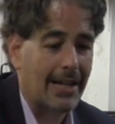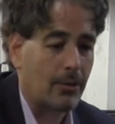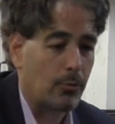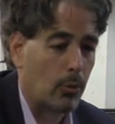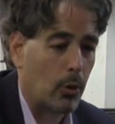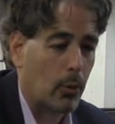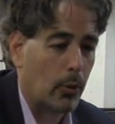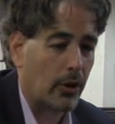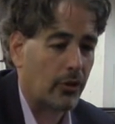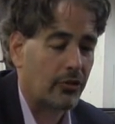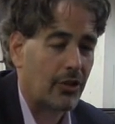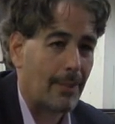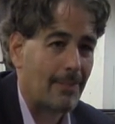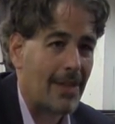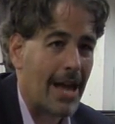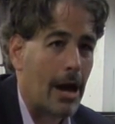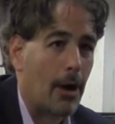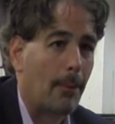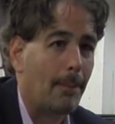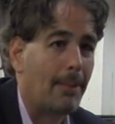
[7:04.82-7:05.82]
and we'll work
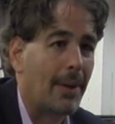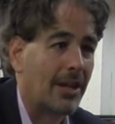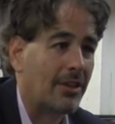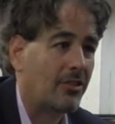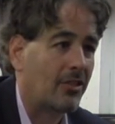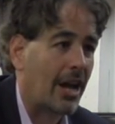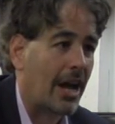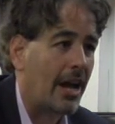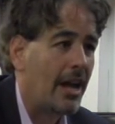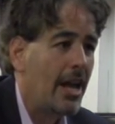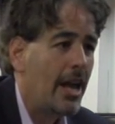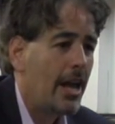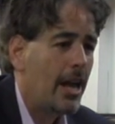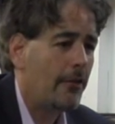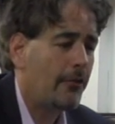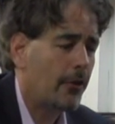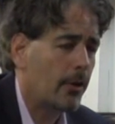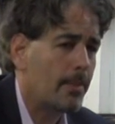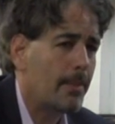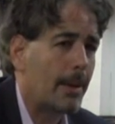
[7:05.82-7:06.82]
something out. But
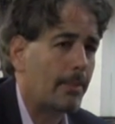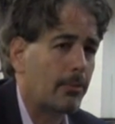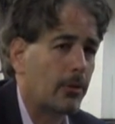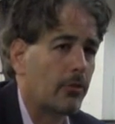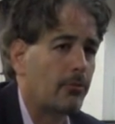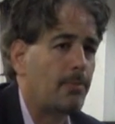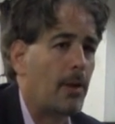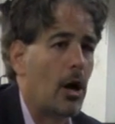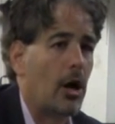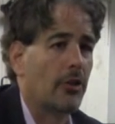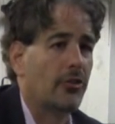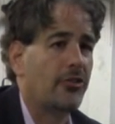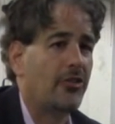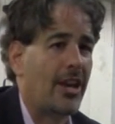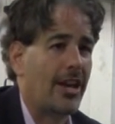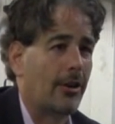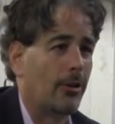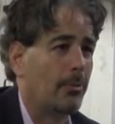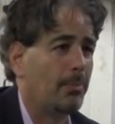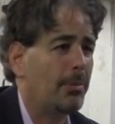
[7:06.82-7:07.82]
if you're a member of Paul's
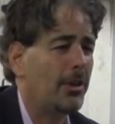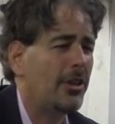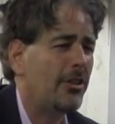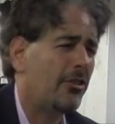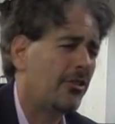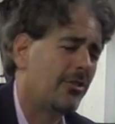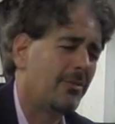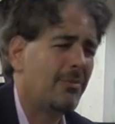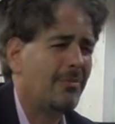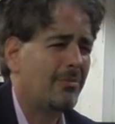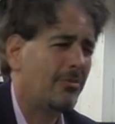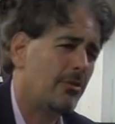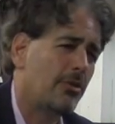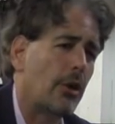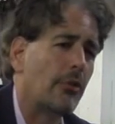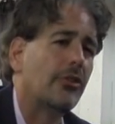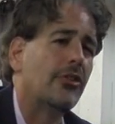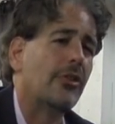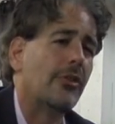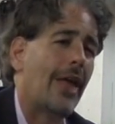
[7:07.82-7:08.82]
channel, please
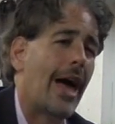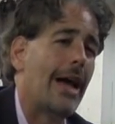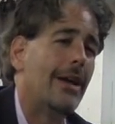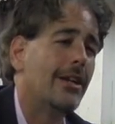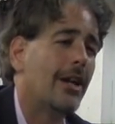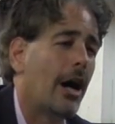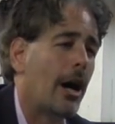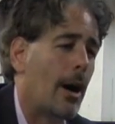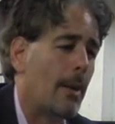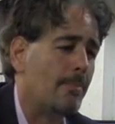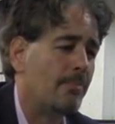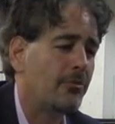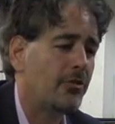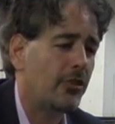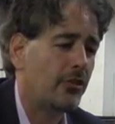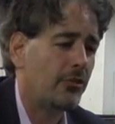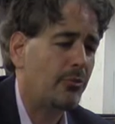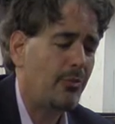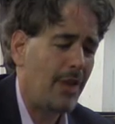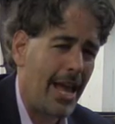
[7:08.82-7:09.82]
don't do that.
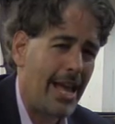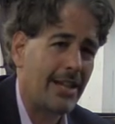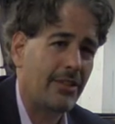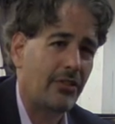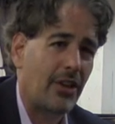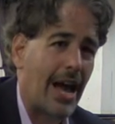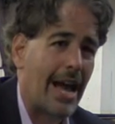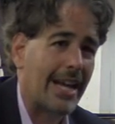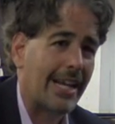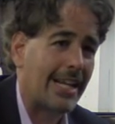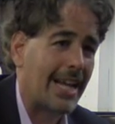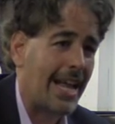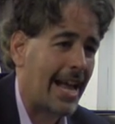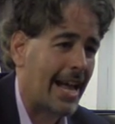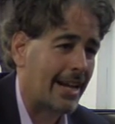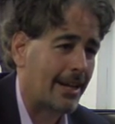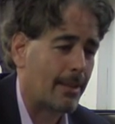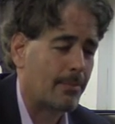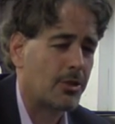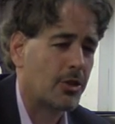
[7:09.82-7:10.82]
Just hang tight
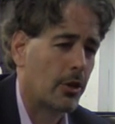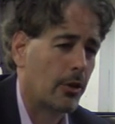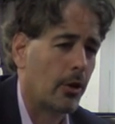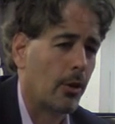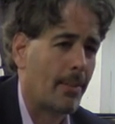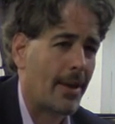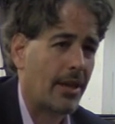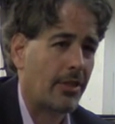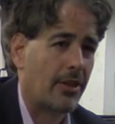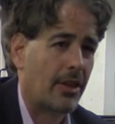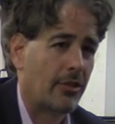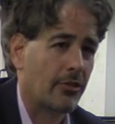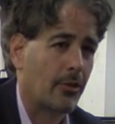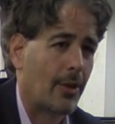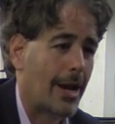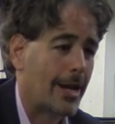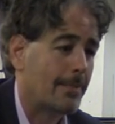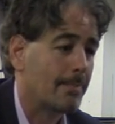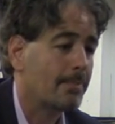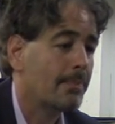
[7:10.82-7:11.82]
and I'm sure he'll make things
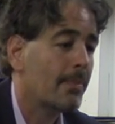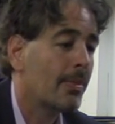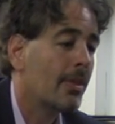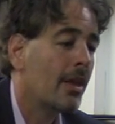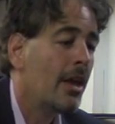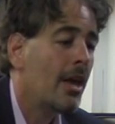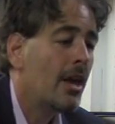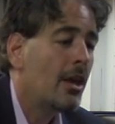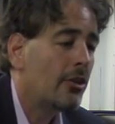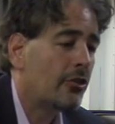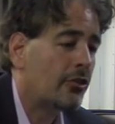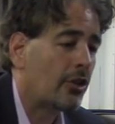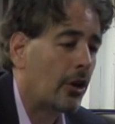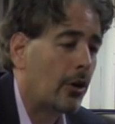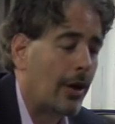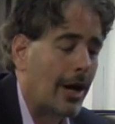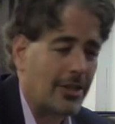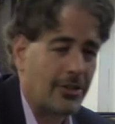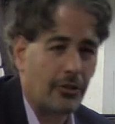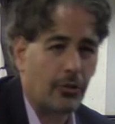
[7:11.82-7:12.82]
right.
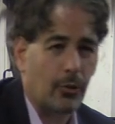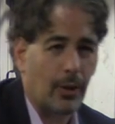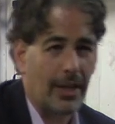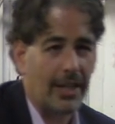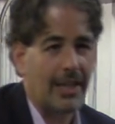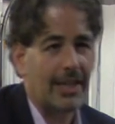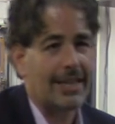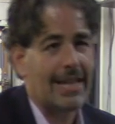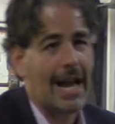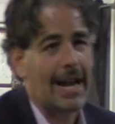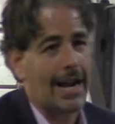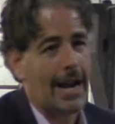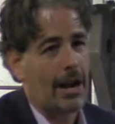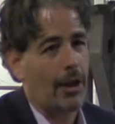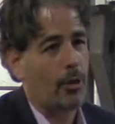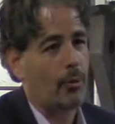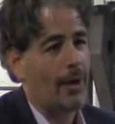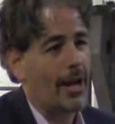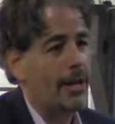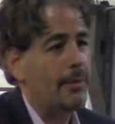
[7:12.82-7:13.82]
So I just wanted to get that out
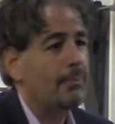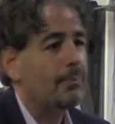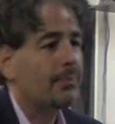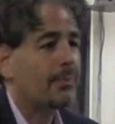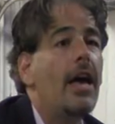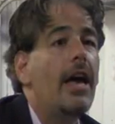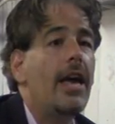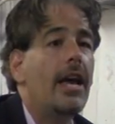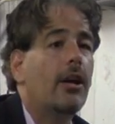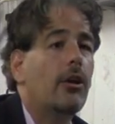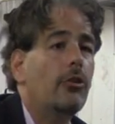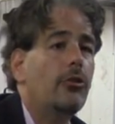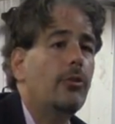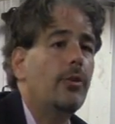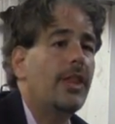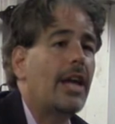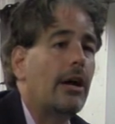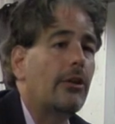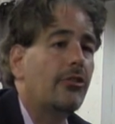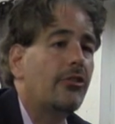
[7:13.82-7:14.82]
of the way. It goes
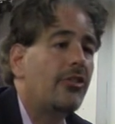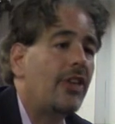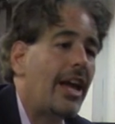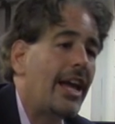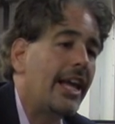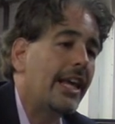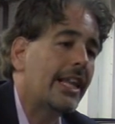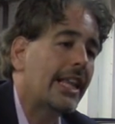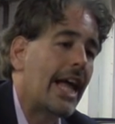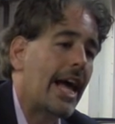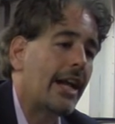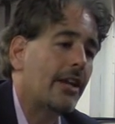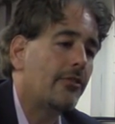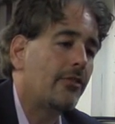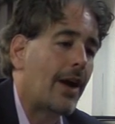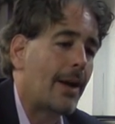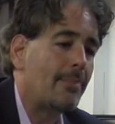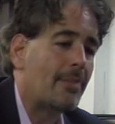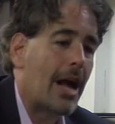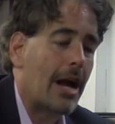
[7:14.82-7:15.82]
without saying that
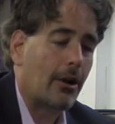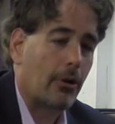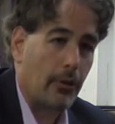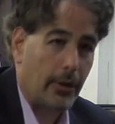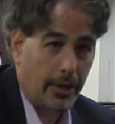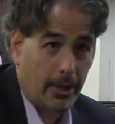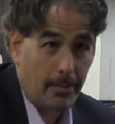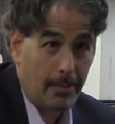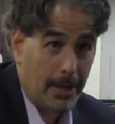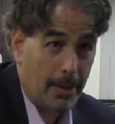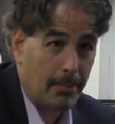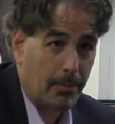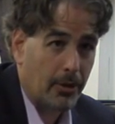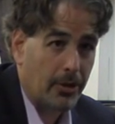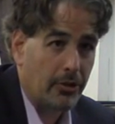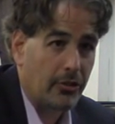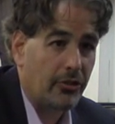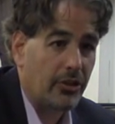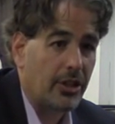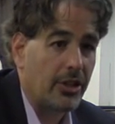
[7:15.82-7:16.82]
if I'm not going to be
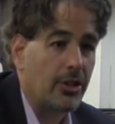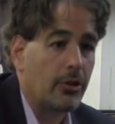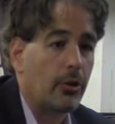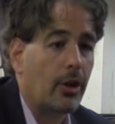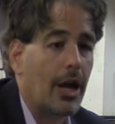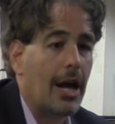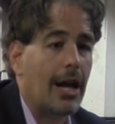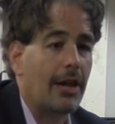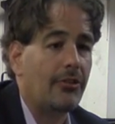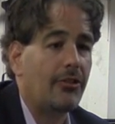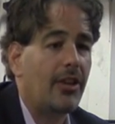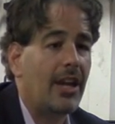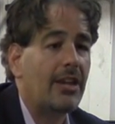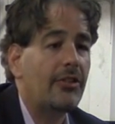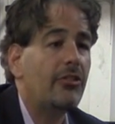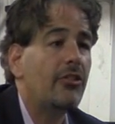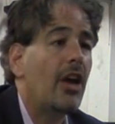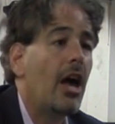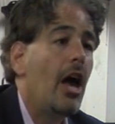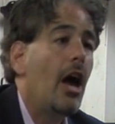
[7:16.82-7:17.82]
producing new content,